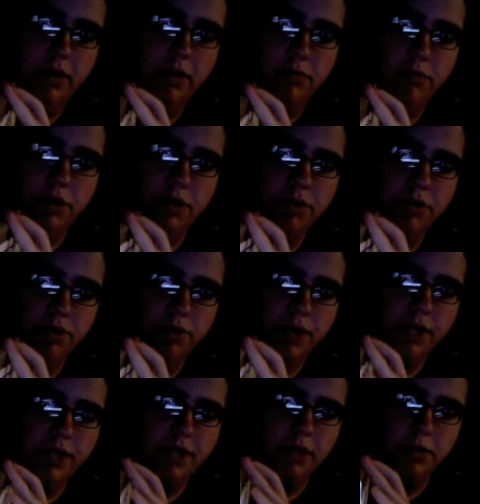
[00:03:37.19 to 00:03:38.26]
put
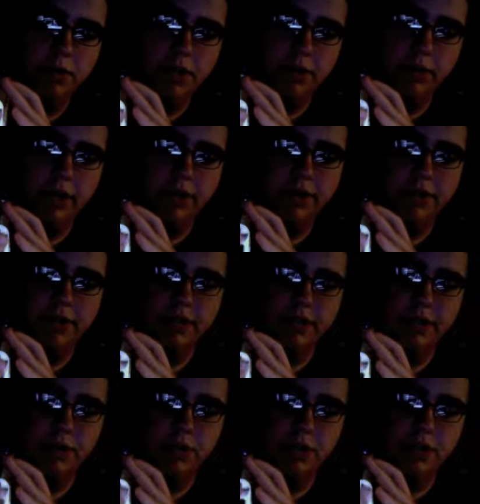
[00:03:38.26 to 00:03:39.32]
3 AA batteries in there,
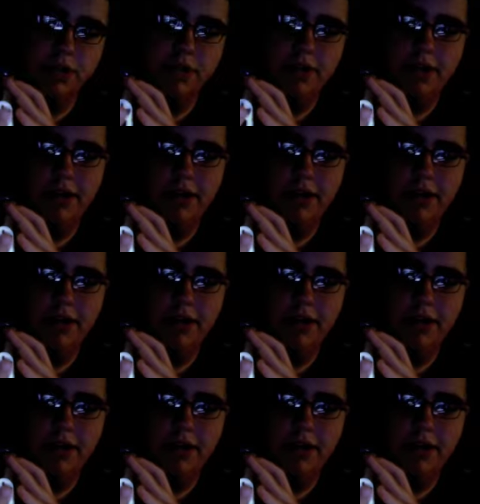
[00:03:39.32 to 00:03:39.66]
which